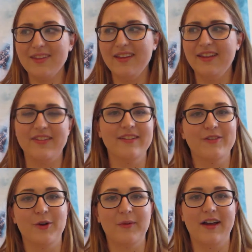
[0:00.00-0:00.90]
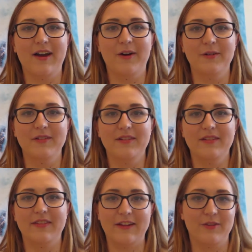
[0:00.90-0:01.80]
his Instagram account
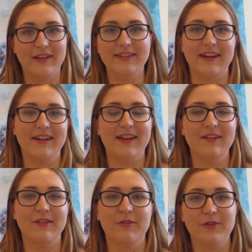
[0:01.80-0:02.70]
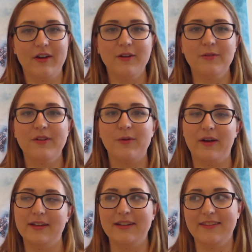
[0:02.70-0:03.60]
that's like dedicated to his photography, so
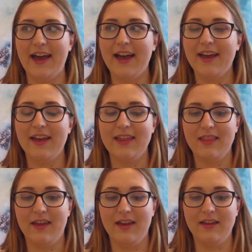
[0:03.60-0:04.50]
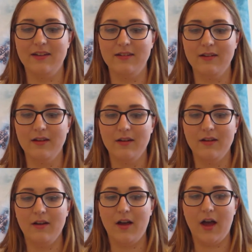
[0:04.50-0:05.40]
I did that. And then
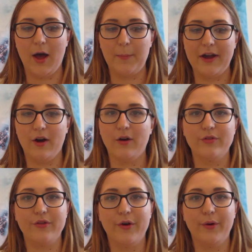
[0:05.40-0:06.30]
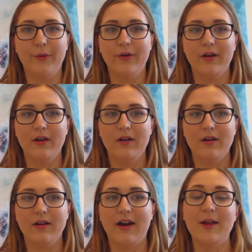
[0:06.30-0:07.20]
I also
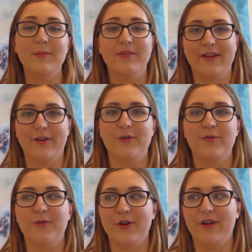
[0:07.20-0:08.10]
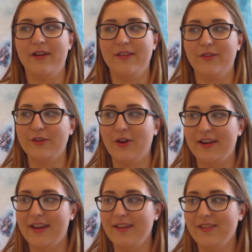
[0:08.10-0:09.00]
got him stickers for his guitar
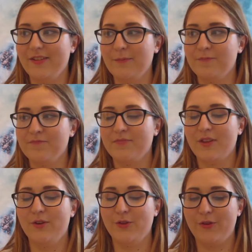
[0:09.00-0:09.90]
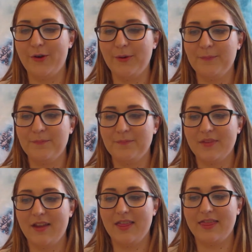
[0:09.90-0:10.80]
case, so
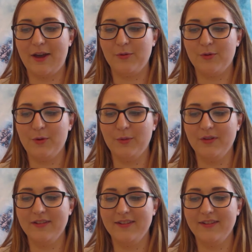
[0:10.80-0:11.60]
that was cool.